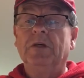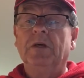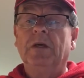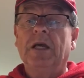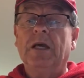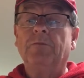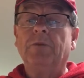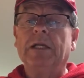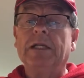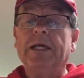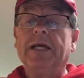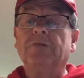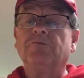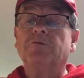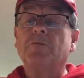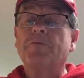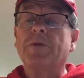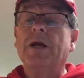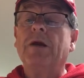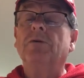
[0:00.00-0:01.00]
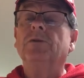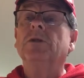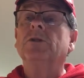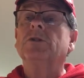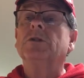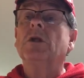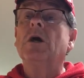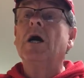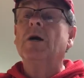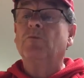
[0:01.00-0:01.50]
And my latest repair on
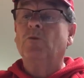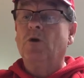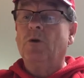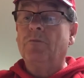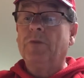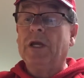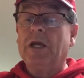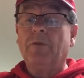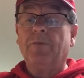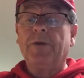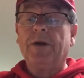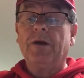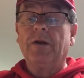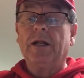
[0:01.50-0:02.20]
this lawnmower may appear